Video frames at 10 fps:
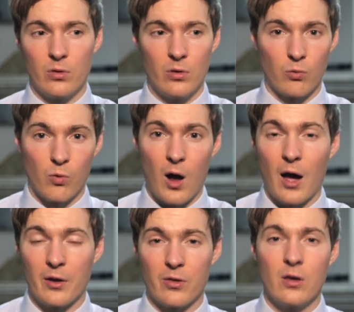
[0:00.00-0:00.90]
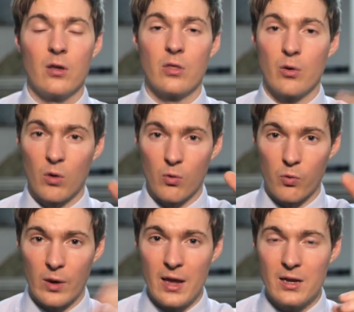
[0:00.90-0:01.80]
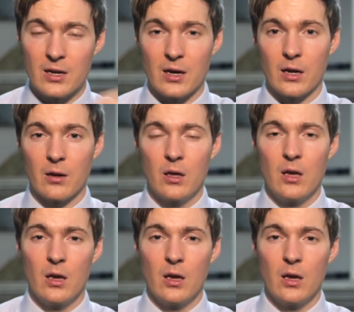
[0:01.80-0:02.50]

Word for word: to rocks that were rained on.